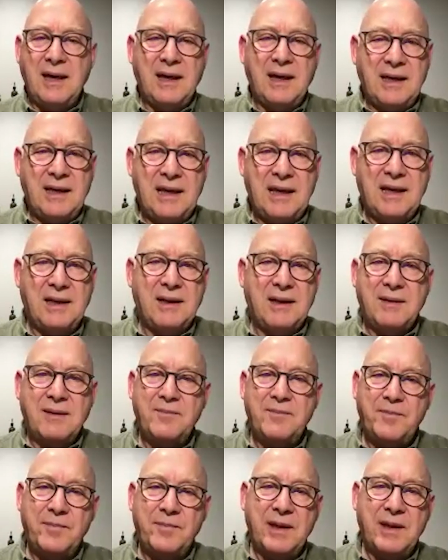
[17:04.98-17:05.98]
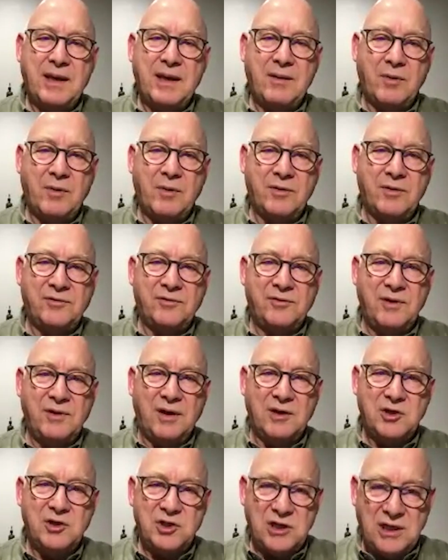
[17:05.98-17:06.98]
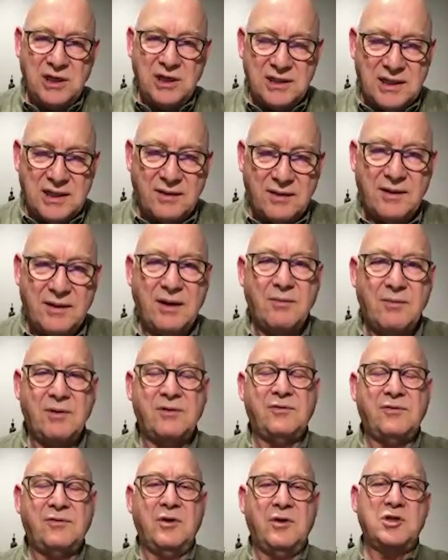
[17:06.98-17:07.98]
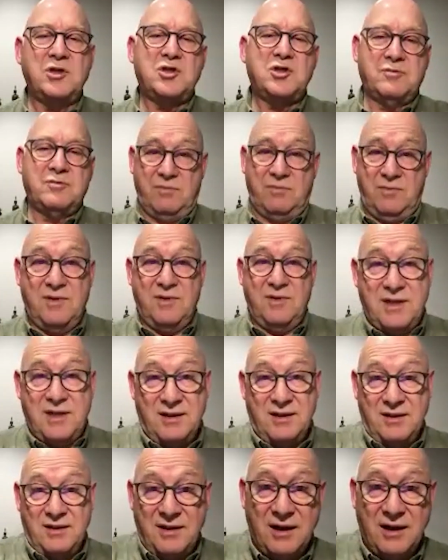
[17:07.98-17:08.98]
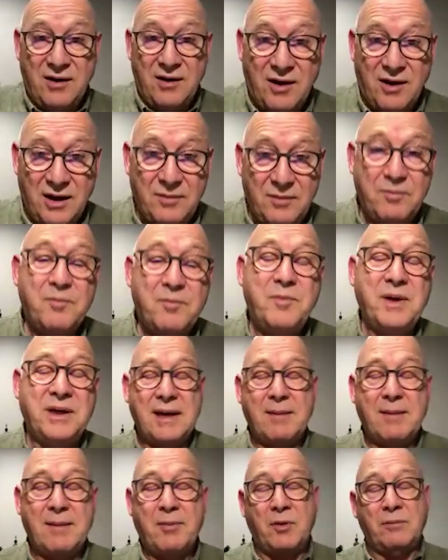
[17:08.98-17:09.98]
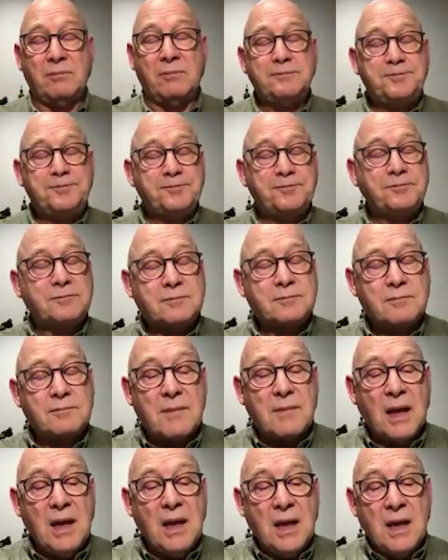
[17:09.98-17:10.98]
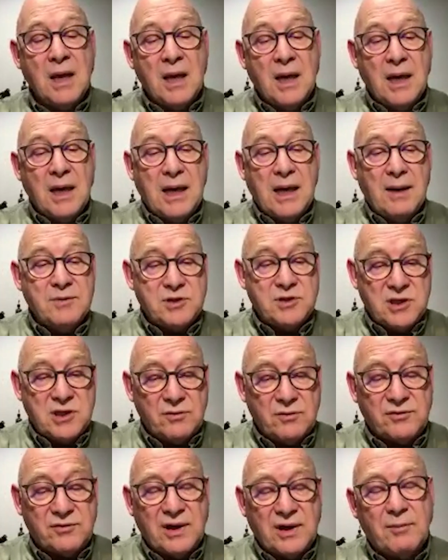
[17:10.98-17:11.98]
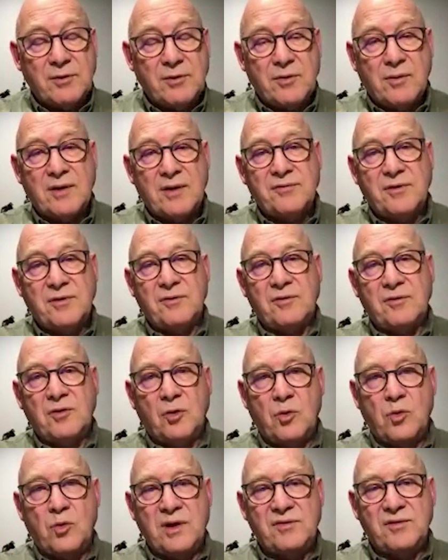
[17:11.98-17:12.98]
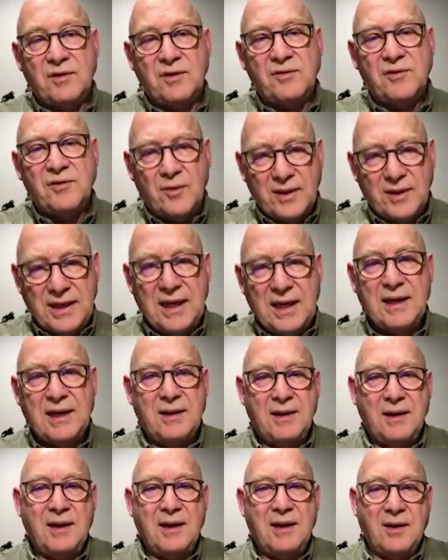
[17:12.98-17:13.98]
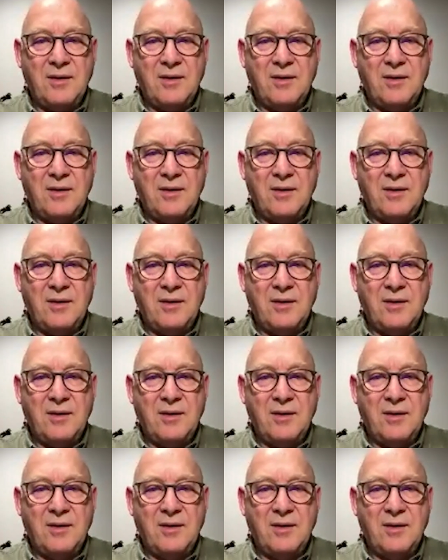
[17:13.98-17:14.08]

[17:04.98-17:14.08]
again, it was, she had done that research that then I picked up on. She was able to ask those good questions. So again,